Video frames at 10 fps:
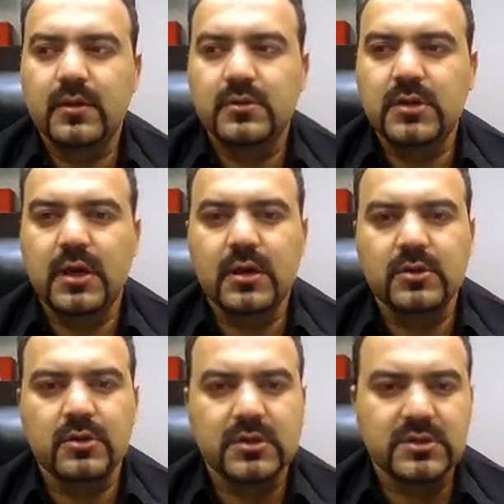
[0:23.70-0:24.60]
Kyle
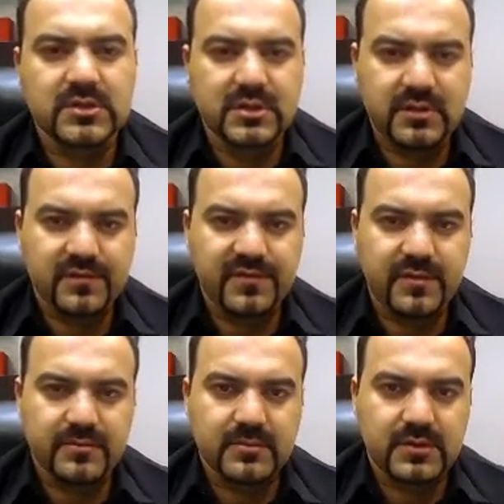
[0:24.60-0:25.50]
Kulinski
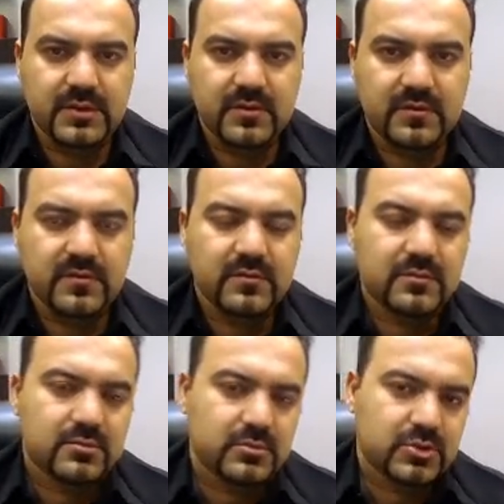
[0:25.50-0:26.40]
from the
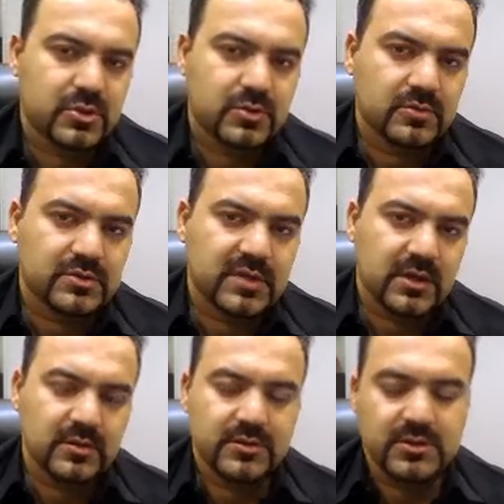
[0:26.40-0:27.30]
show
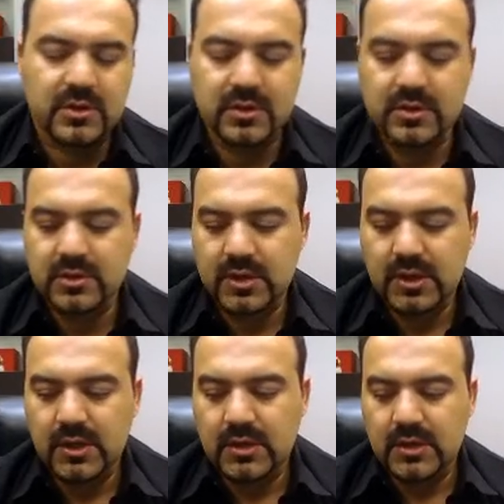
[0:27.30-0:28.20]
Secular Talk
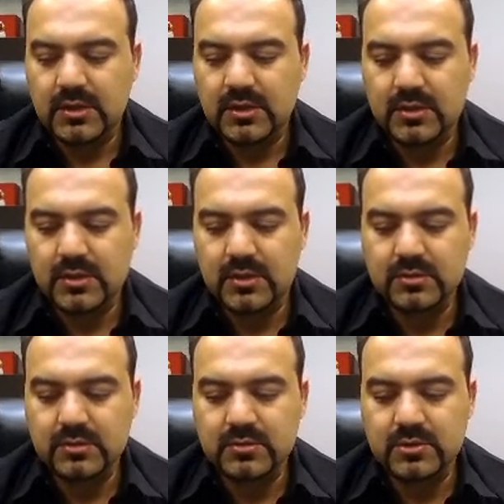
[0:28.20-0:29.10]

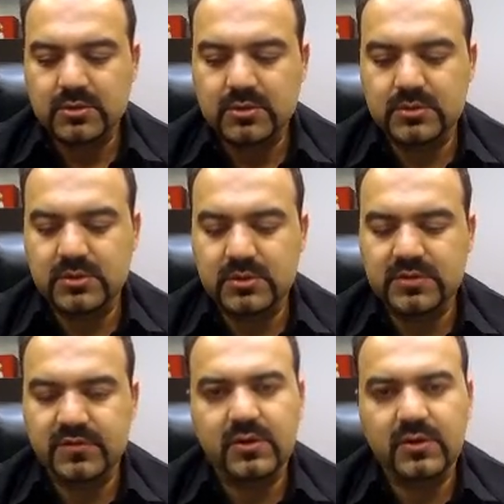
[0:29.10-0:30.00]
took this
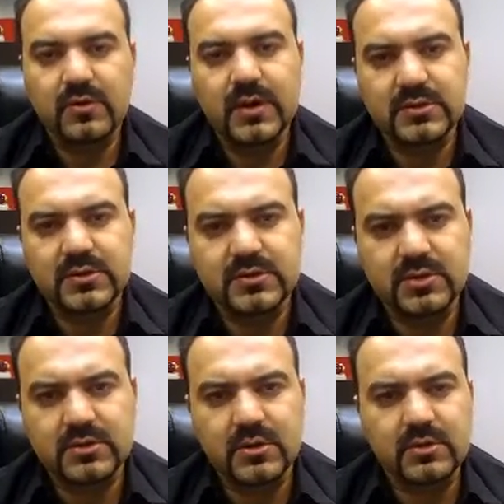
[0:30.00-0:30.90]
video and
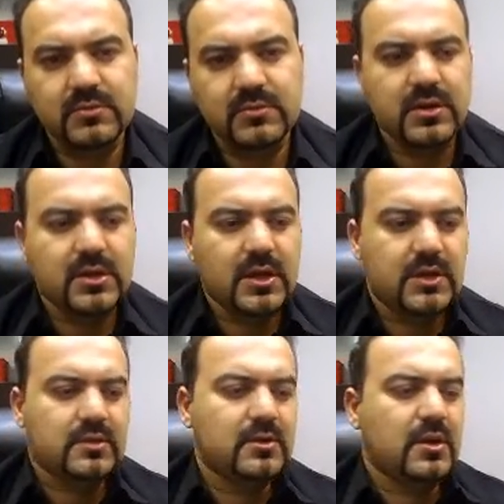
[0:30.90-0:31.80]
started talking about it.
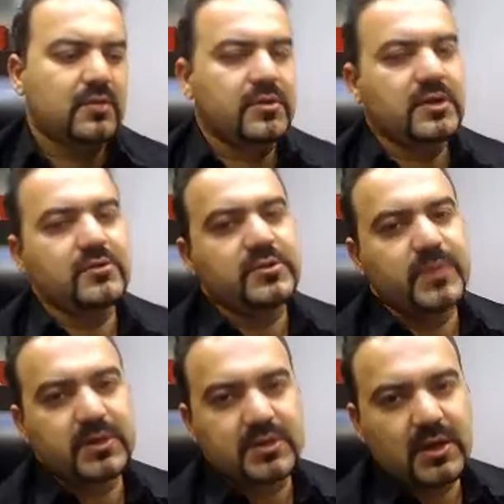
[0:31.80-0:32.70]
And I really
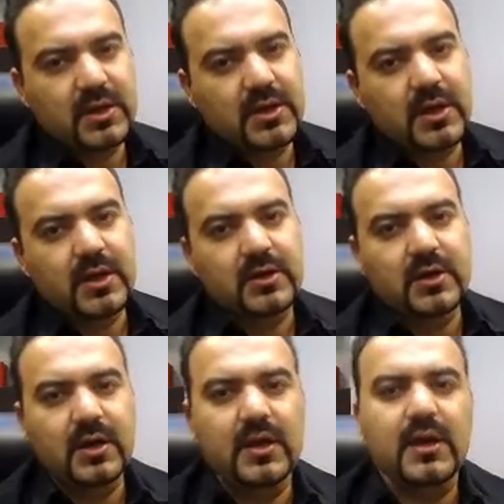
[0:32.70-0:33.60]
respect
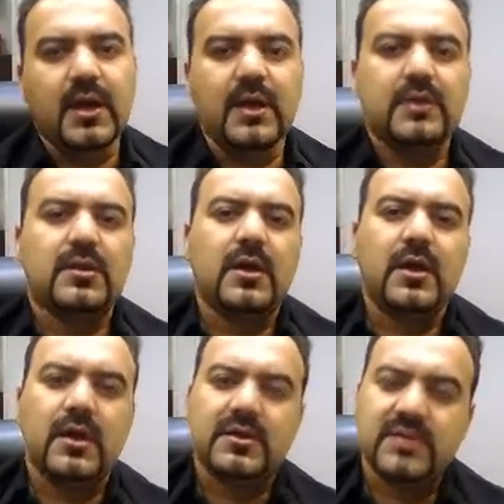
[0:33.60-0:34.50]
Kyle, and I
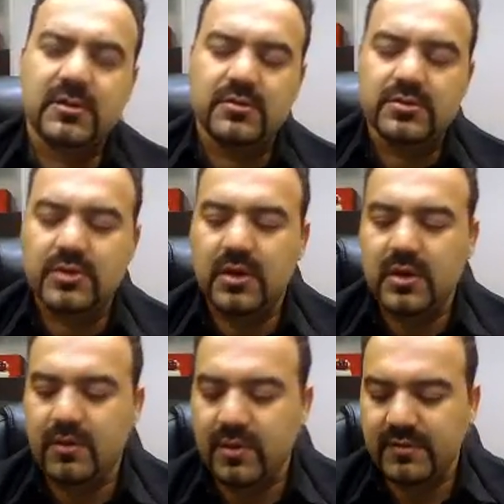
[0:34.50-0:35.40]
like Secular Talk.
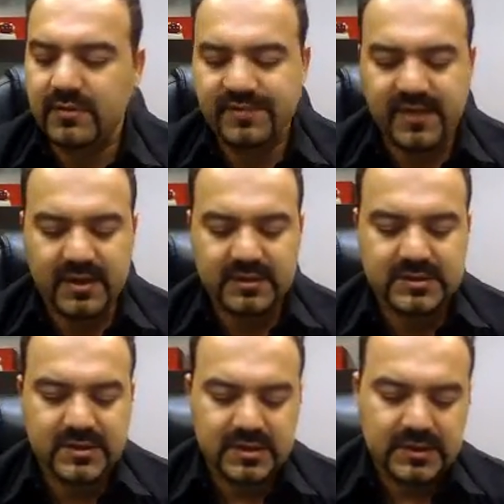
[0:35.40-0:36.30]
I'm one of its
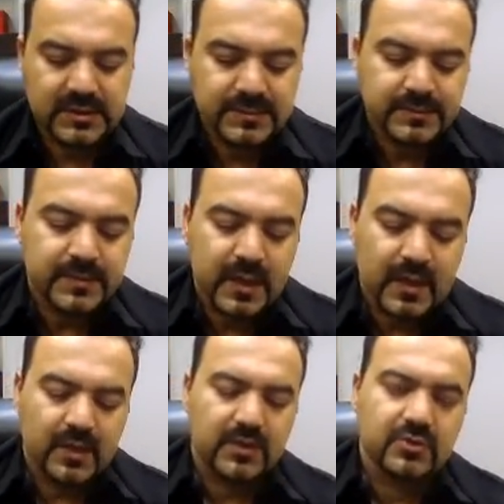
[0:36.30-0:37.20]
fans.
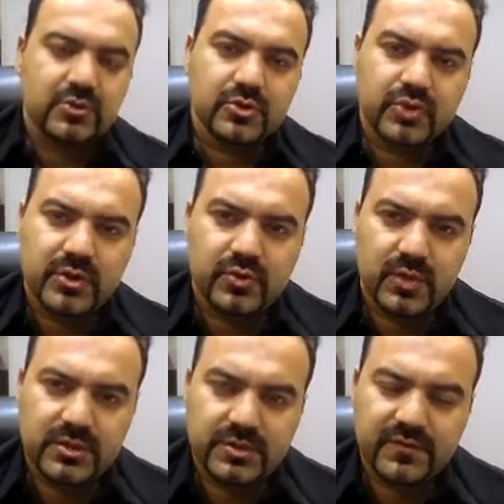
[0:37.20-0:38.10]
I usually try to
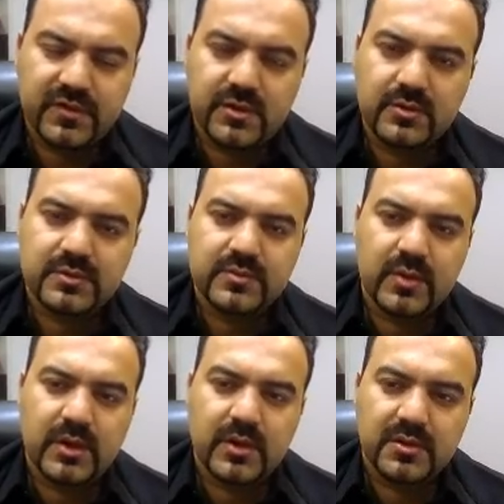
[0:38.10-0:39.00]
watch his videos,
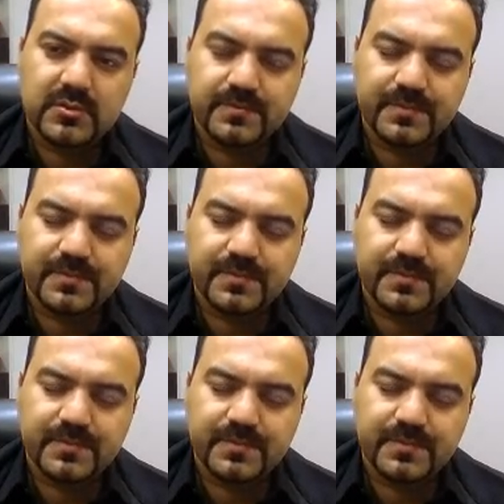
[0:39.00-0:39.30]
but